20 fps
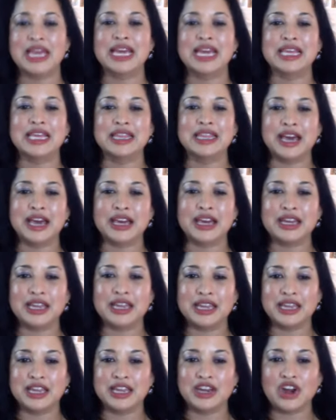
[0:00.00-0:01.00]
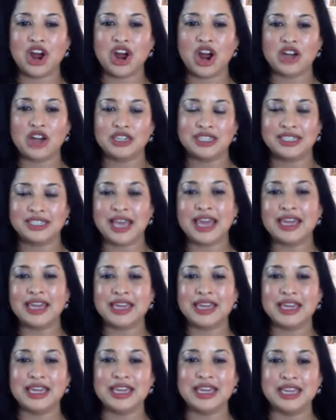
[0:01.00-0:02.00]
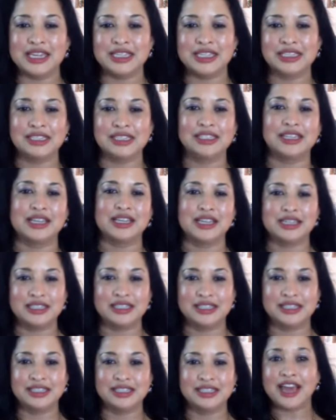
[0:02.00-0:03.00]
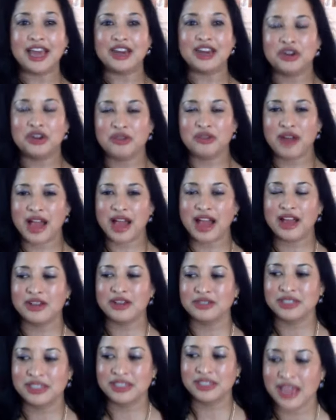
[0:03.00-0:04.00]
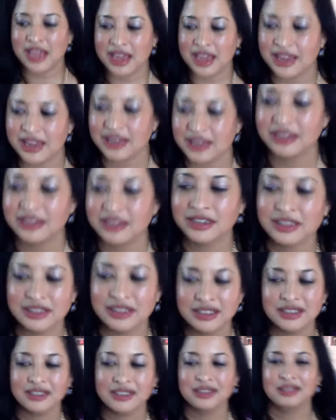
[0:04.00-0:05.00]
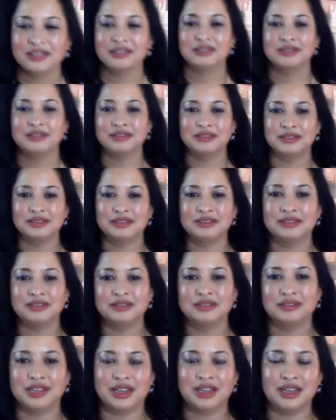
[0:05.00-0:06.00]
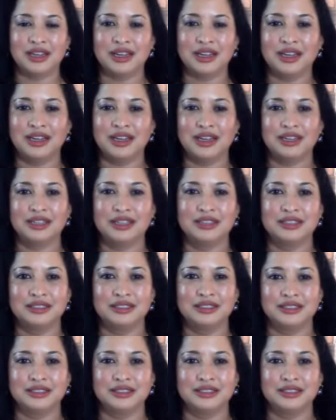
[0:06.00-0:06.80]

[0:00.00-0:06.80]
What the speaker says: that in our psyche is standing around saying, oh